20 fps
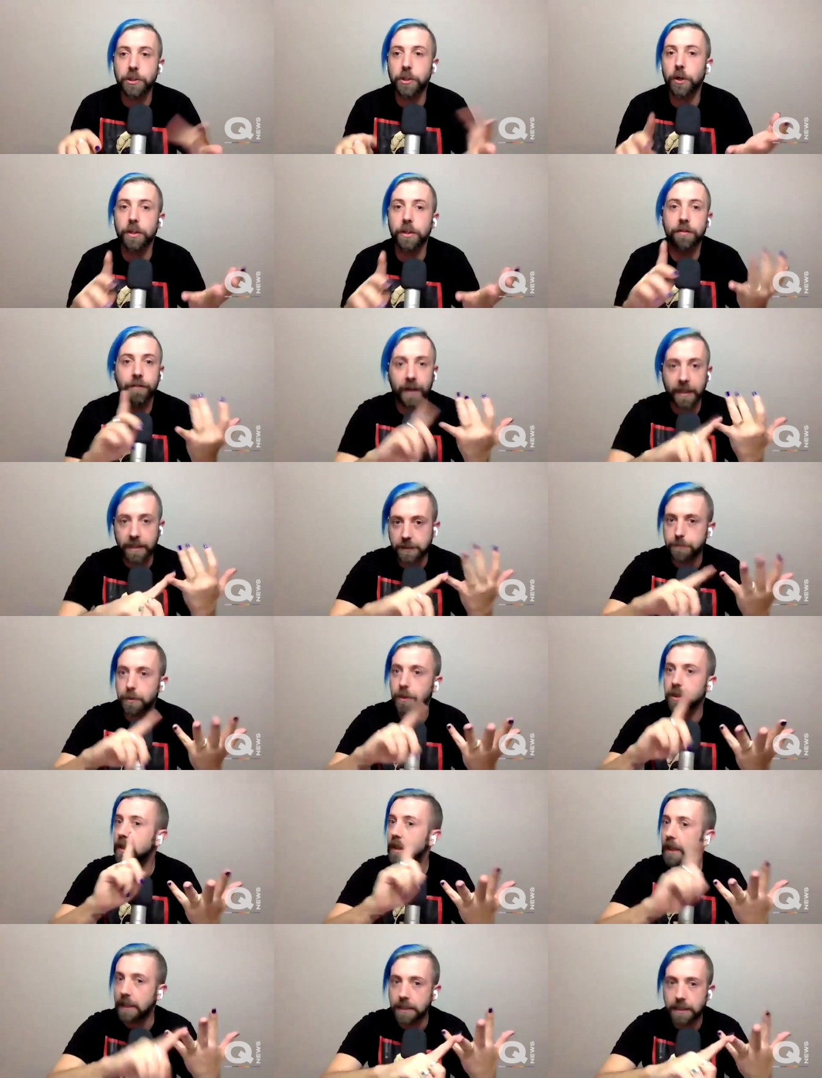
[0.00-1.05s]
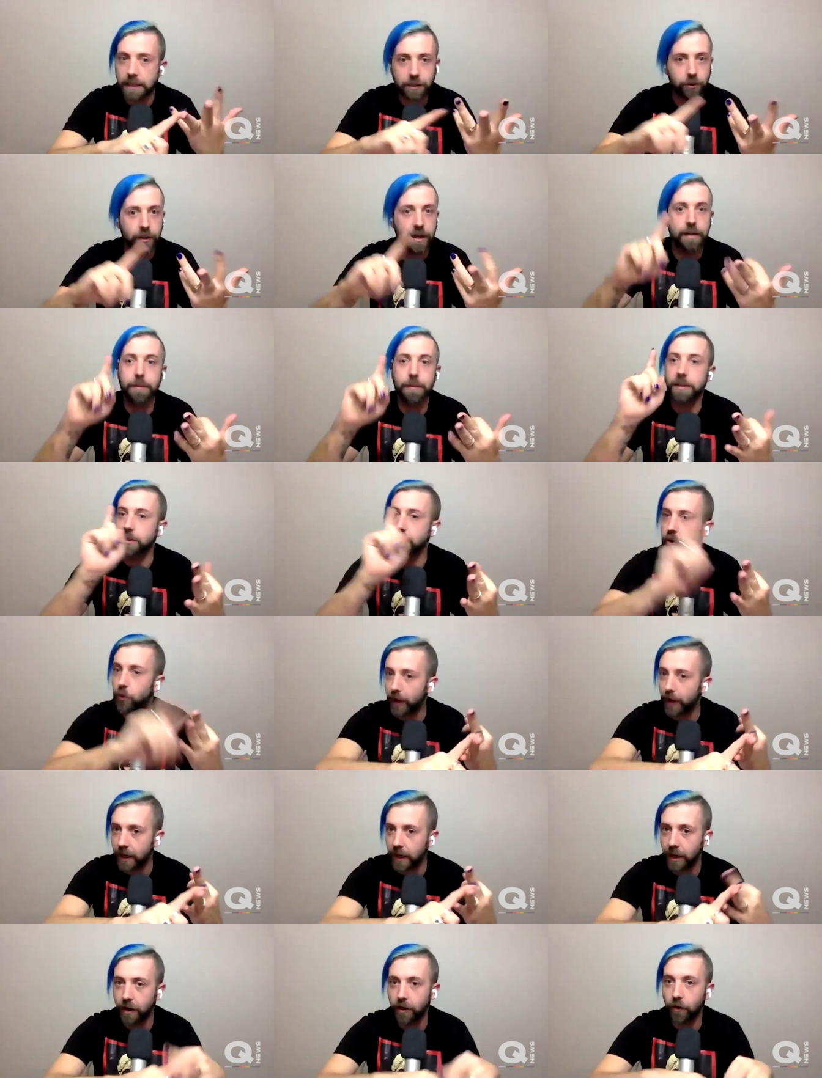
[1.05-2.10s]
You're on the Facebook and the Instagram and the
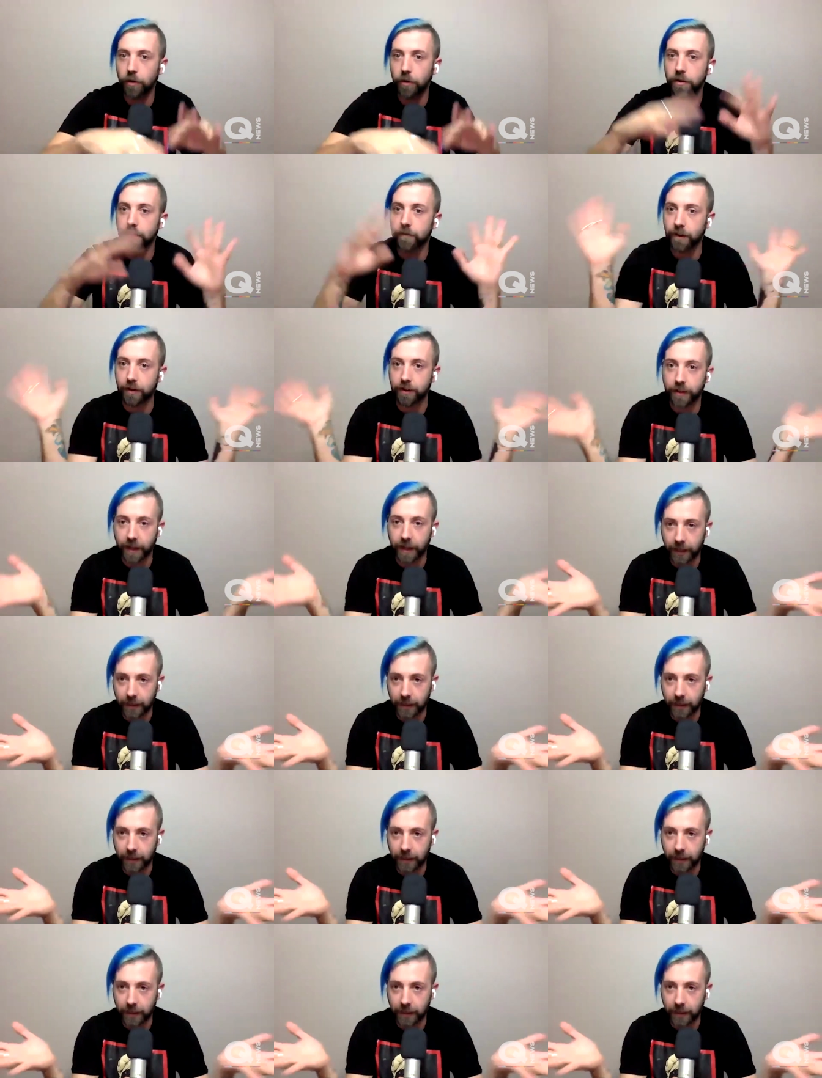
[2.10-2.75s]
Twitter, all of the things.